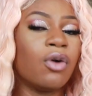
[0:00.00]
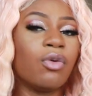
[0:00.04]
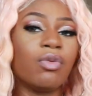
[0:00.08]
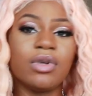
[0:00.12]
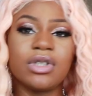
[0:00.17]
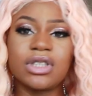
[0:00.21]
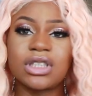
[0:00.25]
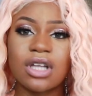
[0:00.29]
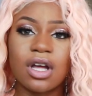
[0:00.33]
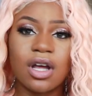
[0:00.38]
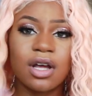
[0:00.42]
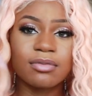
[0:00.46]

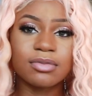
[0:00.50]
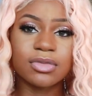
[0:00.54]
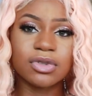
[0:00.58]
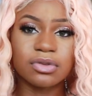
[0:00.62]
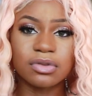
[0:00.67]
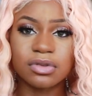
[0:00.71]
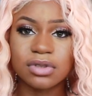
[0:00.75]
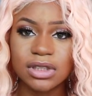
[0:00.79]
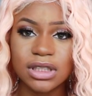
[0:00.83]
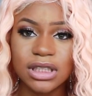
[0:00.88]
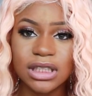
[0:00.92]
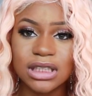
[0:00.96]
We saw him
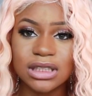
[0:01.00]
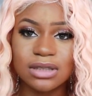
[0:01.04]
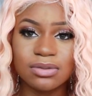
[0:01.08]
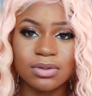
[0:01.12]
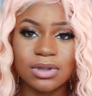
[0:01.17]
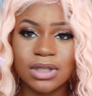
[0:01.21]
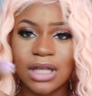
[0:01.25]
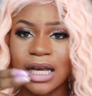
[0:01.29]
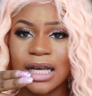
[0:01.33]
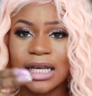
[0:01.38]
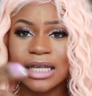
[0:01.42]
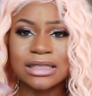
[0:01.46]
doing this
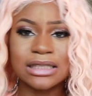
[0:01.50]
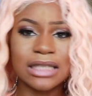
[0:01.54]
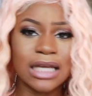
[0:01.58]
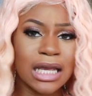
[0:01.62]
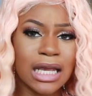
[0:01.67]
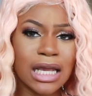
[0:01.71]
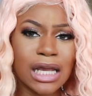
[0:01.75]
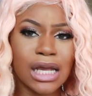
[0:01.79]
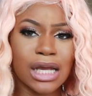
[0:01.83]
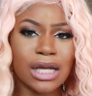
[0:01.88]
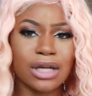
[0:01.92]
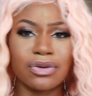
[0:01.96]
with like his
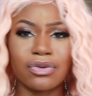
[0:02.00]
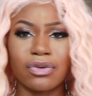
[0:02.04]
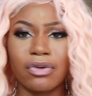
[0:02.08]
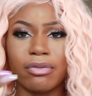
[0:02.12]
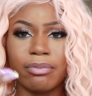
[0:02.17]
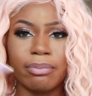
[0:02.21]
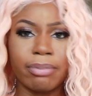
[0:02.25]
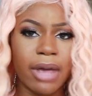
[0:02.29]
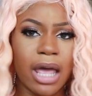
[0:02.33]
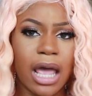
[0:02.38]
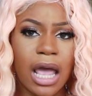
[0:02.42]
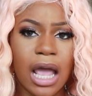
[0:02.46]
hand or
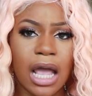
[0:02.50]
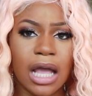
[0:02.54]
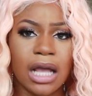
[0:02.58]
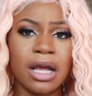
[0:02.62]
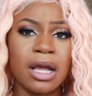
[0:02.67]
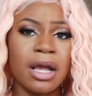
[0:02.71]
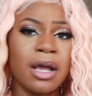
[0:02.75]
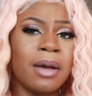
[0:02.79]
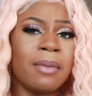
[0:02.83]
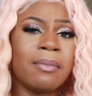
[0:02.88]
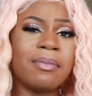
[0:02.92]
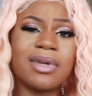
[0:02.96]
a bag,
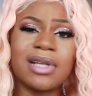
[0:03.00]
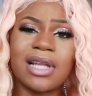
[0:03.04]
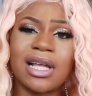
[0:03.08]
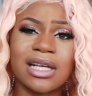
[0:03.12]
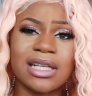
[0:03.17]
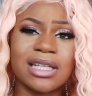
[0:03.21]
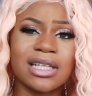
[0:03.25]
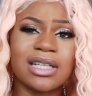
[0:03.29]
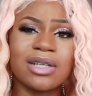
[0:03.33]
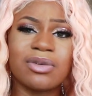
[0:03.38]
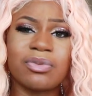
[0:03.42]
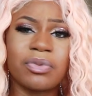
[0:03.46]
but
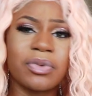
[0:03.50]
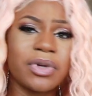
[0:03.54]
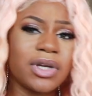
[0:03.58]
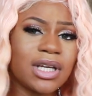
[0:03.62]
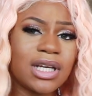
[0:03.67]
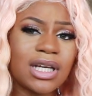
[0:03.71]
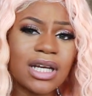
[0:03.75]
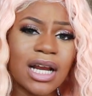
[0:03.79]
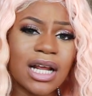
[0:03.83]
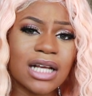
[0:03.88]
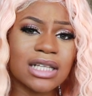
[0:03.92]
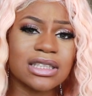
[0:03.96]
like
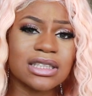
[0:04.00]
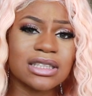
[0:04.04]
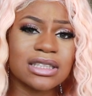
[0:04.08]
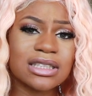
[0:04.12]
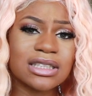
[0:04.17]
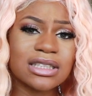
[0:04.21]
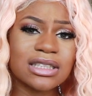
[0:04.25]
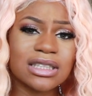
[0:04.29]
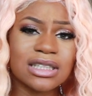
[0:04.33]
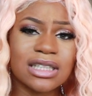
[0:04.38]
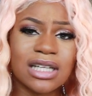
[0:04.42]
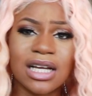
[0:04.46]
we didn't actually
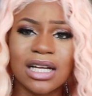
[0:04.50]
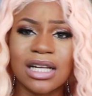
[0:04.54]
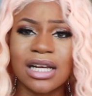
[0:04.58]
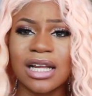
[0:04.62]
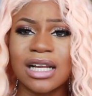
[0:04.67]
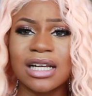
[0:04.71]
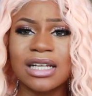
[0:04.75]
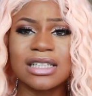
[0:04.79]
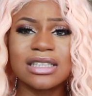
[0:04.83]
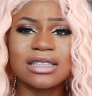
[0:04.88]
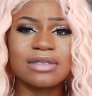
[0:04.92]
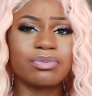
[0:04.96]
see a gun.
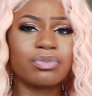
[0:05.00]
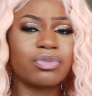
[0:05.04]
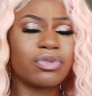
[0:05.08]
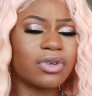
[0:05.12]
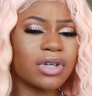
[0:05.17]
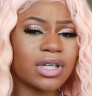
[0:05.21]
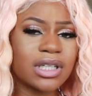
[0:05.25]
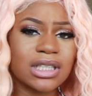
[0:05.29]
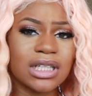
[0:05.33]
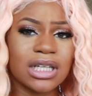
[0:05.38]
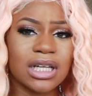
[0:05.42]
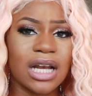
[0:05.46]
And this
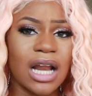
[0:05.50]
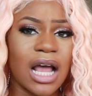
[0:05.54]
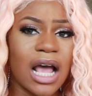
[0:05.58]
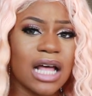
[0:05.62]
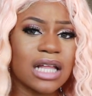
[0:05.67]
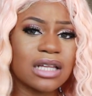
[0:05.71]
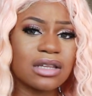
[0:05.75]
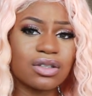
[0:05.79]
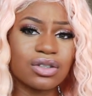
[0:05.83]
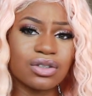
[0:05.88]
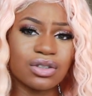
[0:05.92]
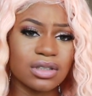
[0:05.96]
boy did
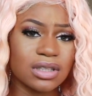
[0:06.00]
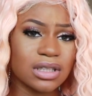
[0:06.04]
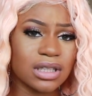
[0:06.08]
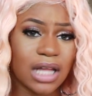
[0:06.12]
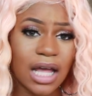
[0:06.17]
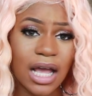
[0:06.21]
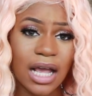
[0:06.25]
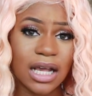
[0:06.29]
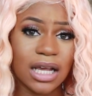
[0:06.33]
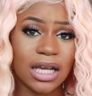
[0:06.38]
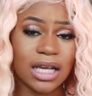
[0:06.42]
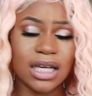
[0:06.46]
not look
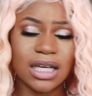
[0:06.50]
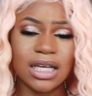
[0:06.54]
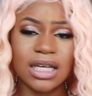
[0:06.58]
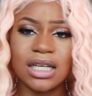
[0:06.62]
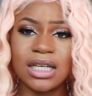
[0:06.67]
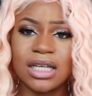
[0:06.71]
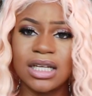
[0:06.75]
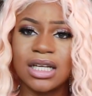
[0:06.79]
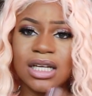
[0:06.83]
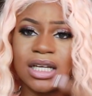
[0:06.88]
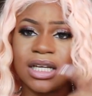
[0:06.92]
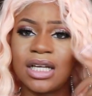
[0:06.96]
like
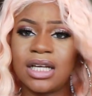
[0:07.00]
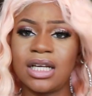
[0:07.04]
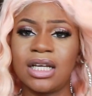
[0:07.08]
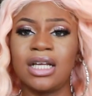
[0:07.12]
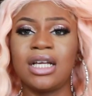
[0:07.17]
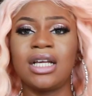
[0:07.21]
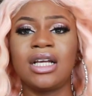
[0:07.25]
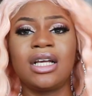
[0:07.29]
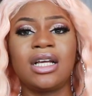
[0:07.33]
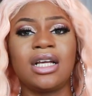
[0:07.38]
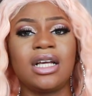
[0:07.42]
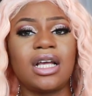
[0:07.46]

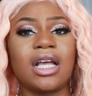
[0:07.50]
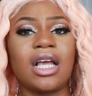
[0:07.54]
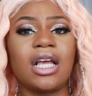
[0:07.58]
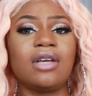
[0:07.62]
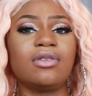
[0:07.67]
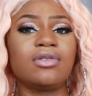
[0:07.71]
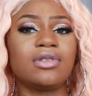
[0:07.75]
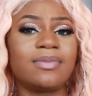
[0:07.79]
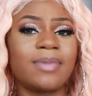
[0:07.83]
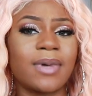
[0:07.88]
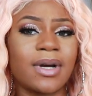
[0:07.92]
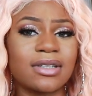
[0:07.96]

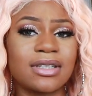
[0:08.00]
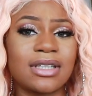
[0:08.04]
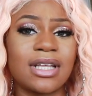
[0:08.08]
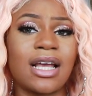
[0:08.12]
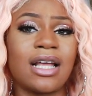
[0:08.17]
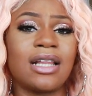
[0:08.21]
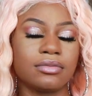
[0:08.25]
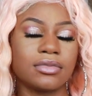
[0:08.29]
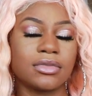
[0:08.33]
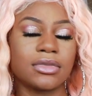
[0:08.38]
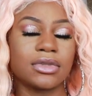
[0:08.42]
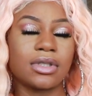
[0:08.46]
he was about
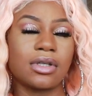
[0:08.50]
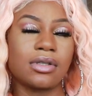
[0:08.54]
that.